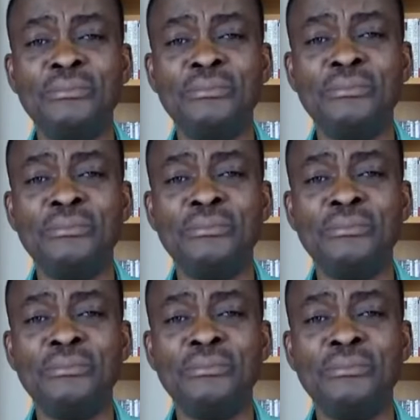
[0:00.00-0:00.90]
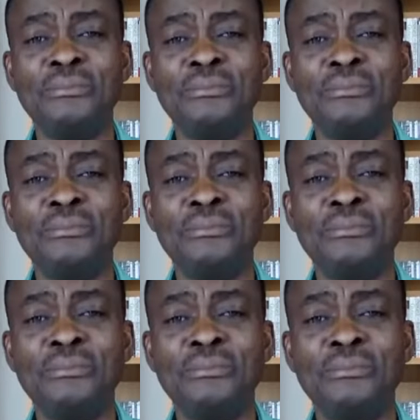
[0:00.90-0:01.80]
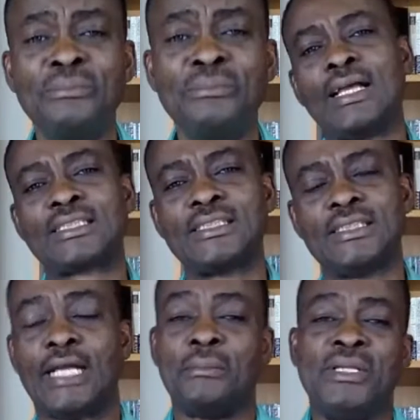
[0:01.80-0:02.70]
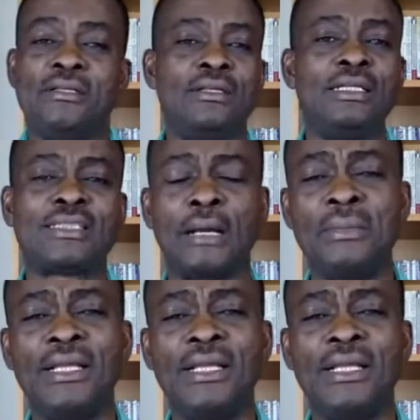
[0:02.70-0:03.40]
this person can get on that stage. And I mean, it's